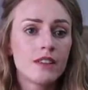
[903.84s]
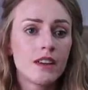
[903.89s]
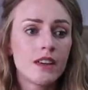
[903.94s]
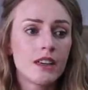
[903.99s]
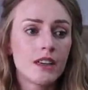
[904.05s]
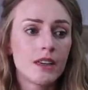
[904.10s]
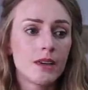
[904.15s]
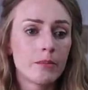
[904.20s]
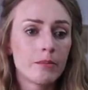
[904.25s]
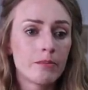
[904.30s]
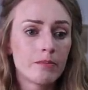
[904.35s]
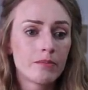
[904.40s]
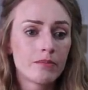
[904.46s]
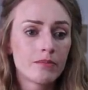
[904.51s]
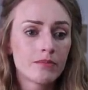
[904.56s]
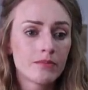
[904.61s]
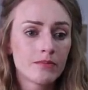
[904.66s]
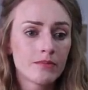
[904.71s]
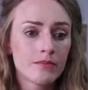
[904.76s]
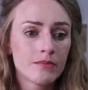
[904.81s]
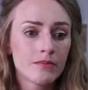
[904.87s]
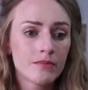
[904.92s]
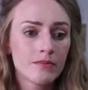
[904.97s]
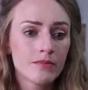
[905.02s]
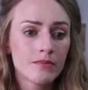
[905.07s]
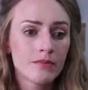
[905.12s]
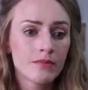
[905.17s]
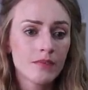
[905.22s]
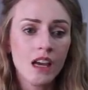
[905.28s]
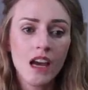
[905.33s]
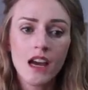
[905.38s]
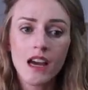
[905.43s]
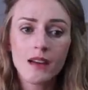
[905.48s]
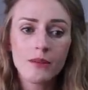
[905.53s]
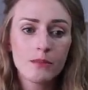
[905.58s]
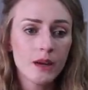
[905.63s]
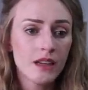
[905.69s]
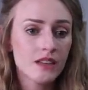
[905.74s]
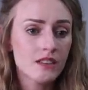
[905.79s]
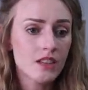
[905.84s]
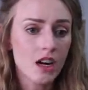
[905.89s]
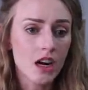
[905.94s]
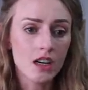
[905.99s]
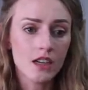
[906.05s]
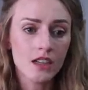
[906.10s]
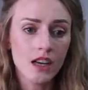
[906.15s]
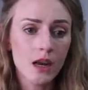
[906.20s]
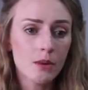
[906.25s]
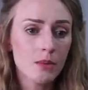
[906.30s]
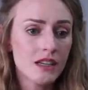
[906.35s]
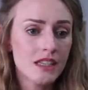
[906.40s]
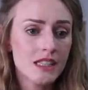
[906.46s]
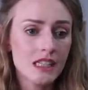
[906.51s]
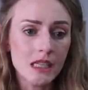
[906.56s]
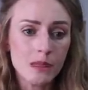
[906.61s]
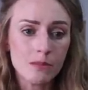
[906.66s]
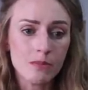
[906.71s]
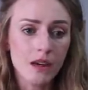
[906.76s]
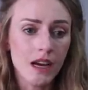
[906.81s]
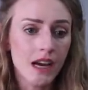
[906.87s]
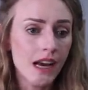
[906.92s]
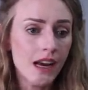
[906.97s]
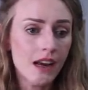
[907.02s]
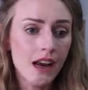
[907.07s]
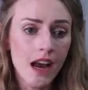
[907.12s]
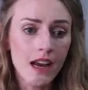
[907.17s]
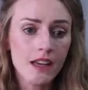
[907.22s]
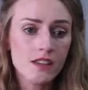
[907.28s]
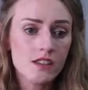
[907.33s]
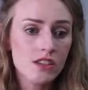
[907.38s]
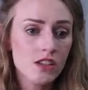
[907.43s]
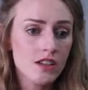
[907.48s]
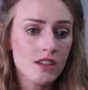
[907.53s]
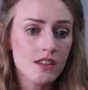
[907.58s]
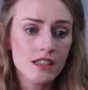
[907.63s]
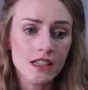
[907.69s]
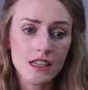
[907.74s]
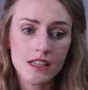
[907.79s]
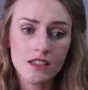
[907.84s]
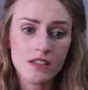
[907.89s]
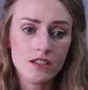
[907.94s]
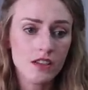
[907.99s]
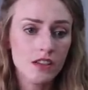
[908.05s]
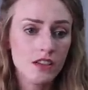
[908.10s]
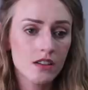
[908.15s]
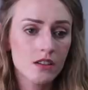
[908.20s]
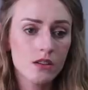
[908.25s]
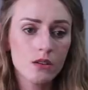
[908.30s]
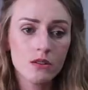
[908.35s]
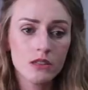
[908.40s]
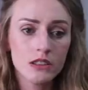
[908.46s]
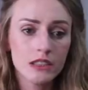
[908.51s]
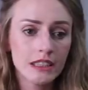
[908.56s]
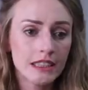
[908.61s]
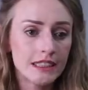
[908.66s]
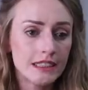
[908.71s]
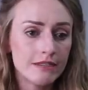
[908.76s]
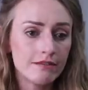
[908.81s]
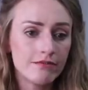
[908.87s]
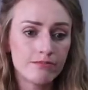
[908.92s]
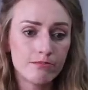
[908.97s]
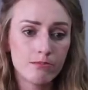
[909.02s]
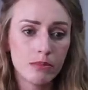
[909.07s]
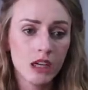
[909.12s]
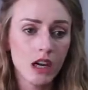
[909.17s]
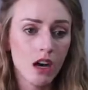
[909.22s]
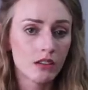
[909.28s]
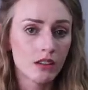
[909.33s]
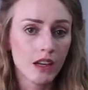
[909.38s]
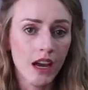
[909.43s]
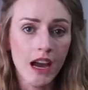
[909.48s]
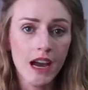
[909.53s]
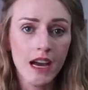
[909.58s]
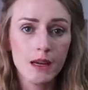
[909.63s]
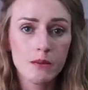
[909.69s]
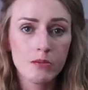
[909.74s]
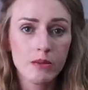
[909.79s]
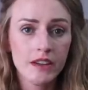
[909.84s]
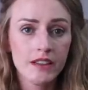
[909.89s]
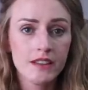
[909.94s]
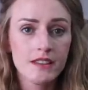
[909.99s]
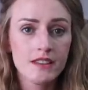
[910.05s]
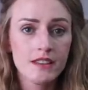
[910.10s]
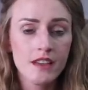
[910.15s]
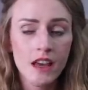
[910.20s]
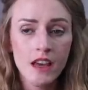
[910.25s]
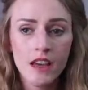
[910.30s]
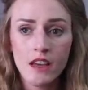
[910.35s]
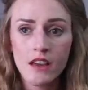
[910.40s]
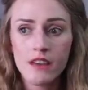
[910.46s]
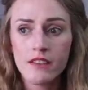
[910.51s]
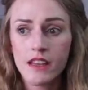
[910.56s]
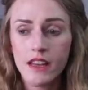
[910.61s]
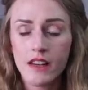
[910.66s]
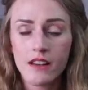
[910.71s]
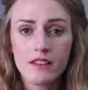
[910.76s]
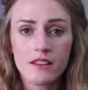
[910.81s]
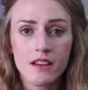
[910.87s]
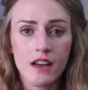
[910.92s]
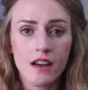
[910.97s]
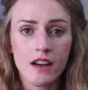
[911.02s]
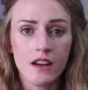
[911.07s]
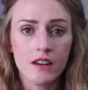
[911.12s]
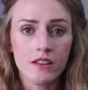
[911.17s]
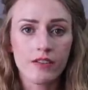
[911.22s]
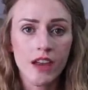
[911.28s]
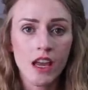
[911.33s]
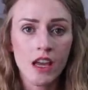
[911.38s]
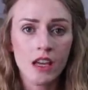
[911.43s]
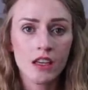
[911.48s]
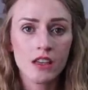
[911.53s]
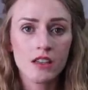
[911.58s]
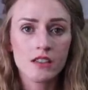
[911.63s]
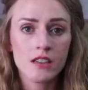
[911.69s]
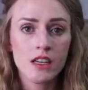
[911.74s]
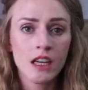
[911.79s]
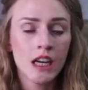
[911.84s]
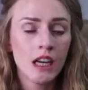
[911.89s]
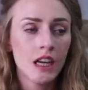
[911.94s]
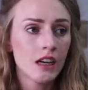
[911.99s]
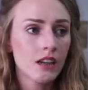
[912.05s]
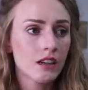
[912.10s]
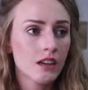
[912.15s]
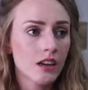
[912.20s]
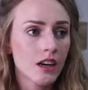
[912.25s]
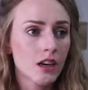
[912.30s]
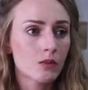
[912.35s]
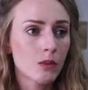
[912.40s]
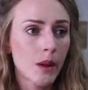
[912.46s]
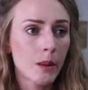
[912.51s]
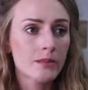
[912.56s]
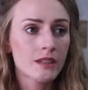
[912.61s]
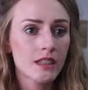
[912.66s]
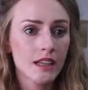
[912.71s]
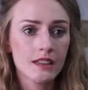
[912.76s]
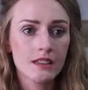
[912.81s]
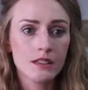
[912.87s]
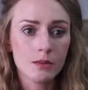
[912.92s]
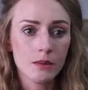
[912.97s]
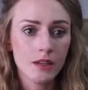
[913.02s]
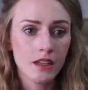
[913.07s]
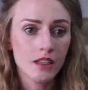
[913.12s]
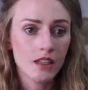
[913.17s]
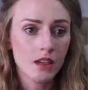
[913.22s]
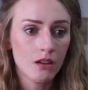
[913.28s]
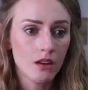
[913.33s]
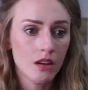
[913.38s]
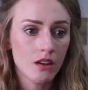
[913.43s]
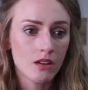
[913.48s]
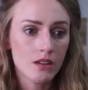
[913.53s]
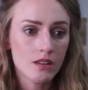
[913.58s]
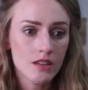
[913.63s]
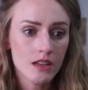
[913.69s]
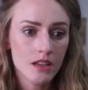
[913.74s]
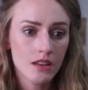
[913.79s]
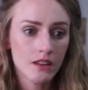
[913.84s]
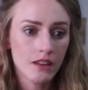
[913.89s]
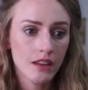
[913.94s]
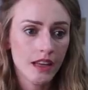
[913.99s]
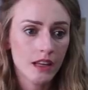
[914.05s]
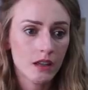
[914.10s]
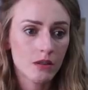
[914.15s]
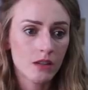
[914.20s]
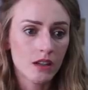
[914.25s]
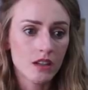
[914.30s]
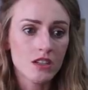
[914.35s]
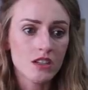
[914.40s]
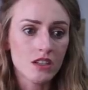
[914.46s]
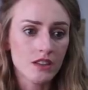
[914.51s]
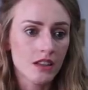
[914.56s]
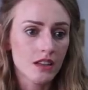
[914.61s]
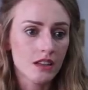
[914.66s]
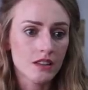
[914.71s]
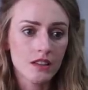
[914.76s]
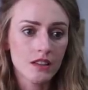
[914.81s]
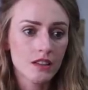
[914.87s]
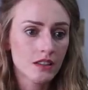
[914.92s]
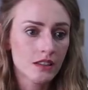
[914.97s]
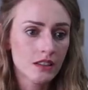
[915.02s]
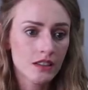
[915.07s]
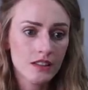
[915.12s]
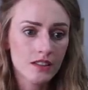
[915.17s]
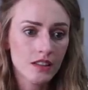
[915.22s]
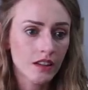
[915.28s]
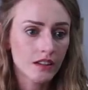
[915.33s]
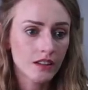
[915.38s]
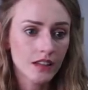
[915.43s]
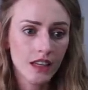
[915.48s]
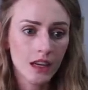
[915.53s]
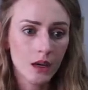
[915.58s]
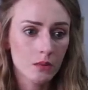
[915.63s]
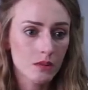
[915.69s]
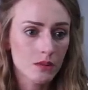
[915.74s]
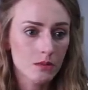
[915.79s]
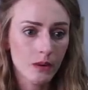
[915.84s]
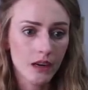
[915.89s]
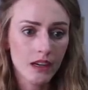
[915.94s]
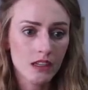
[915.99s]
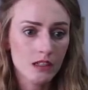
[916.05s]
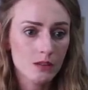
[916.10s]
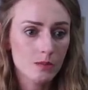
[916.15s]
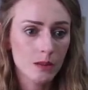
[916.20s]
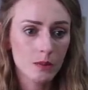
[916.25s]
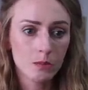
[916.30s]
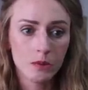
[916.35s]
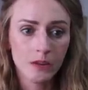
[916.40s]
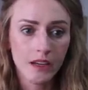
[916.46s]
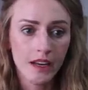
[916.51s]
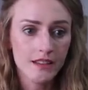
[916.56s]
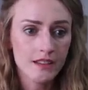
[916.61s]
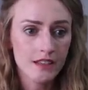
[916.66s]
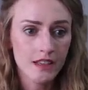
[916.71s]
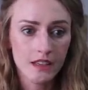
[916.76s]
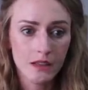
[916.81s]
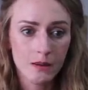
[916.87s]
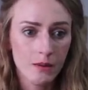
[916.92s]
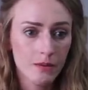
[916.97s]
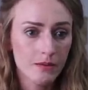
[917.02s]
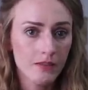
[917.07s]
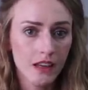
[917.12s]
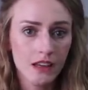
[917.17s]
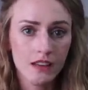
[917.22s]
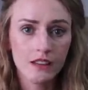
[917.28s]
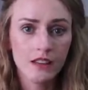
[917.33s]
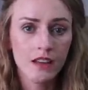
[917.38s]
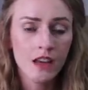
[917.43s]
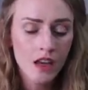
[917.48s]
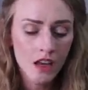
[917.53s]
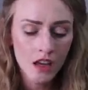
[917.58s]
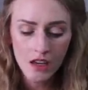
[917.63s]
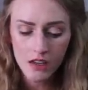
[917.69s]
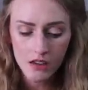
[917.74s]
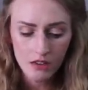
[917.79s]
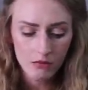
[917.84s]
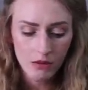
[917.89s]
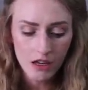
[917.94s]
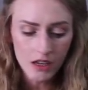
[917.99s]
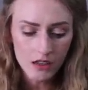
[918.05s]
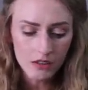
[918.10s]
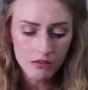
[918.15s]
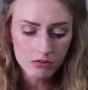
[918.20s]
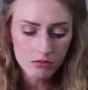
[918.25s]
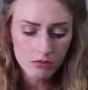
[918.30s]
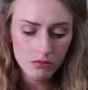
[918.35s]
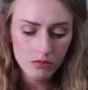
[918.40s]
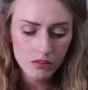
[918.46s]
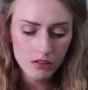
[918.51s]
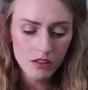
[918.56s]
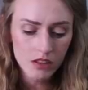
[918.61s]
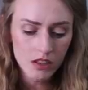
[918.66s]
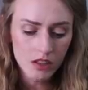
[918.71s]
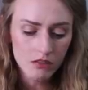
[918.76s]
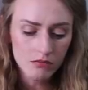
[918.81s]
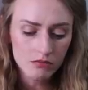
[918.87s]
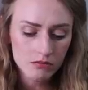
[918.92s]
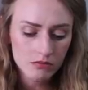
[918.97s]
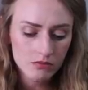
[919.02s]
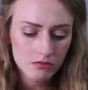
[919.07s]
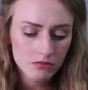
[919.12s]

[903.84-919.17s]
I went dark, I went deep. I started Googling begonia hybrids. Things got out of hand. I got on websites where I don't understand the language, and then suddenly I was writing to people asking them if they can, well, you know,